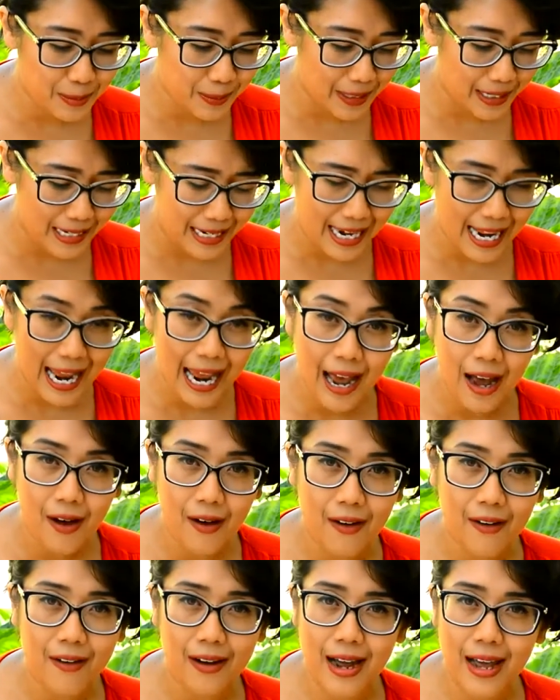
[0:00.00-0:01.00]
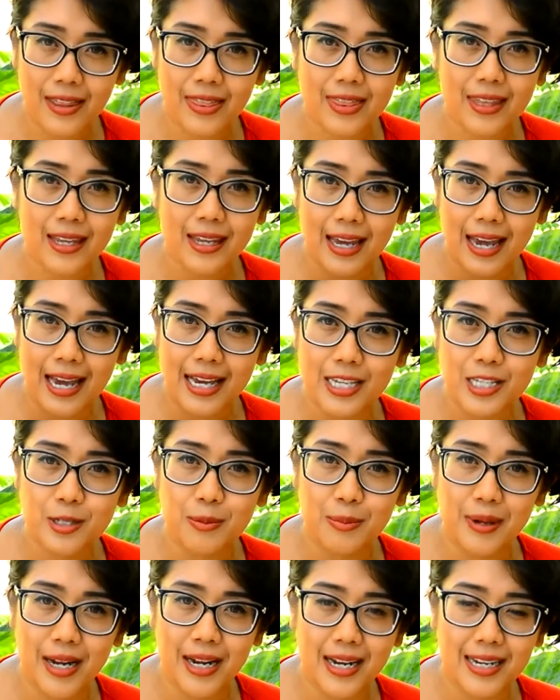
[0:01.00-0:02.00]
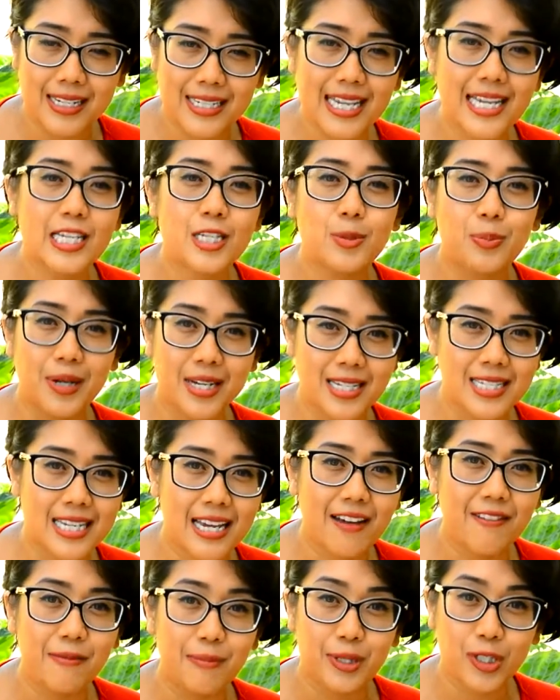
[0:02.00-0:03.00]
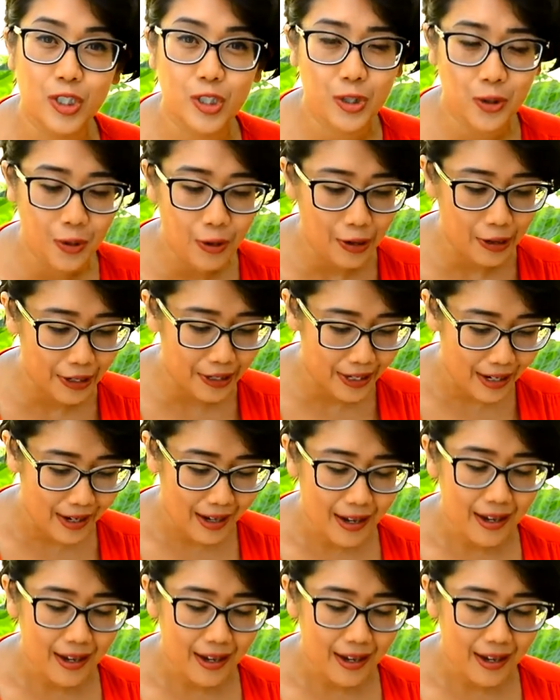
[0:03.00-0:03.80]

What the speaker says: but now I think as my taste buds have matured,